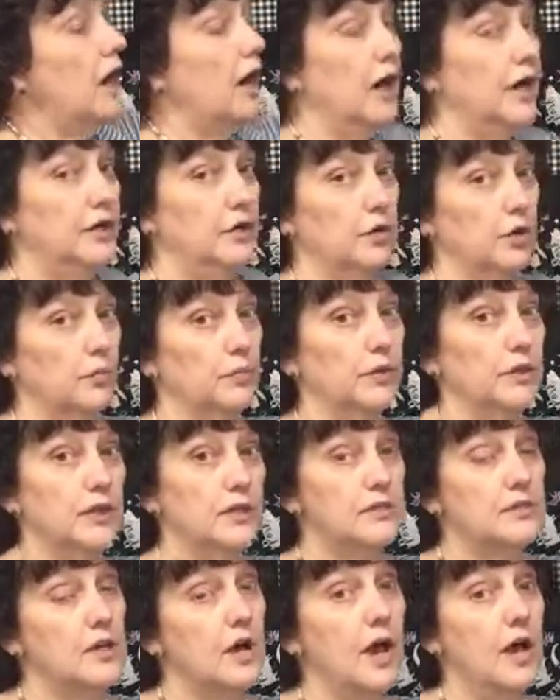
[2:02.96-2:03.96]
I
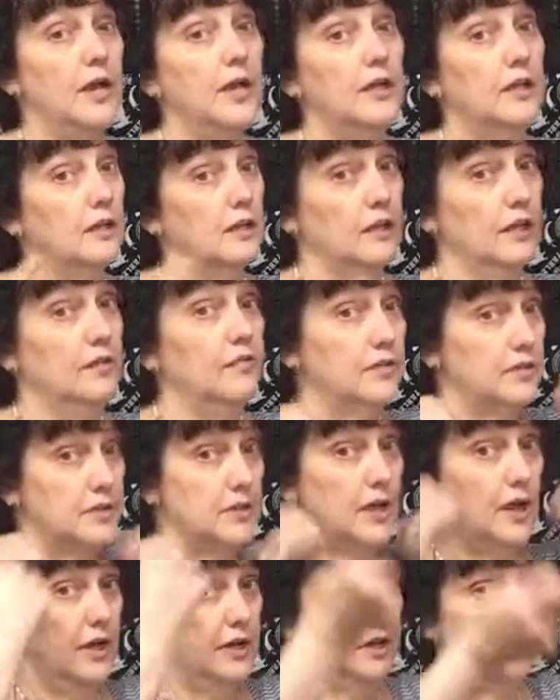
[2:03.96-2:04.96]
normally tie it, leave it
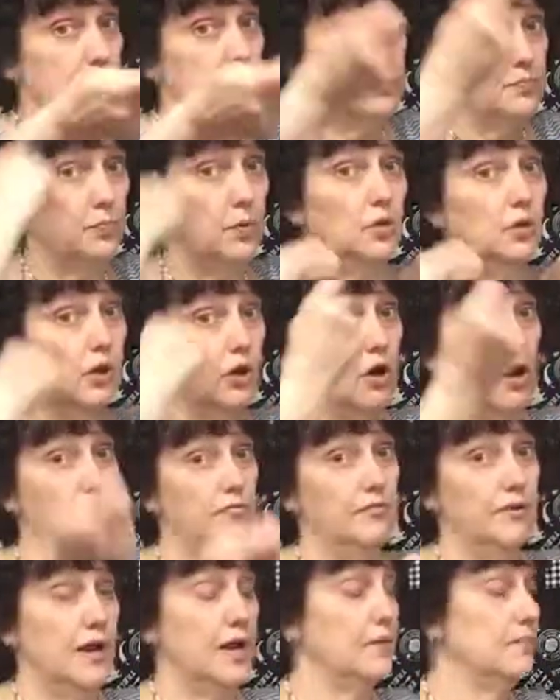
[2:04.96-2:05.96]
tied, and just pull it
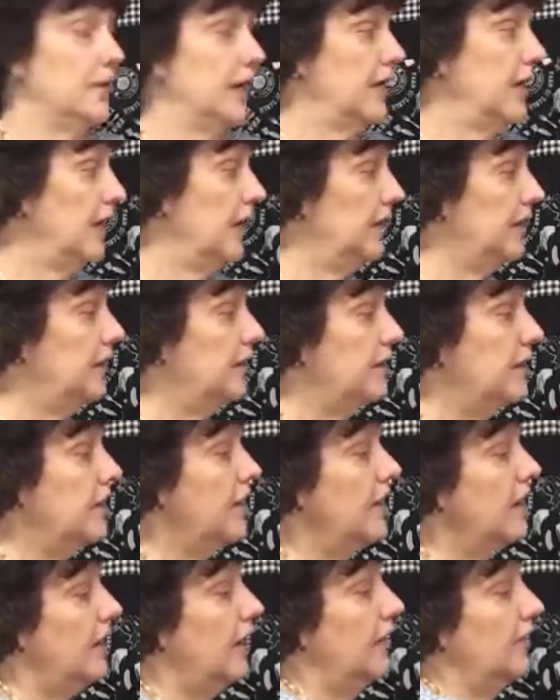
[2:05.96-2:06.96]
off and on my head,
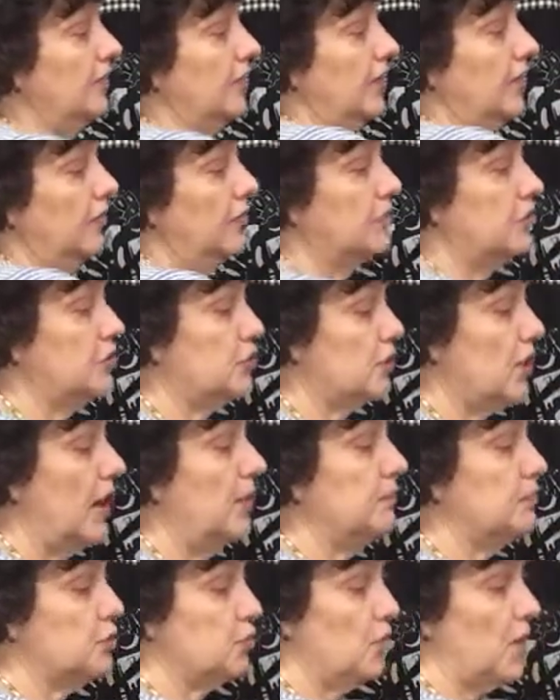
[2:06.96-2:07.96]
and then the straps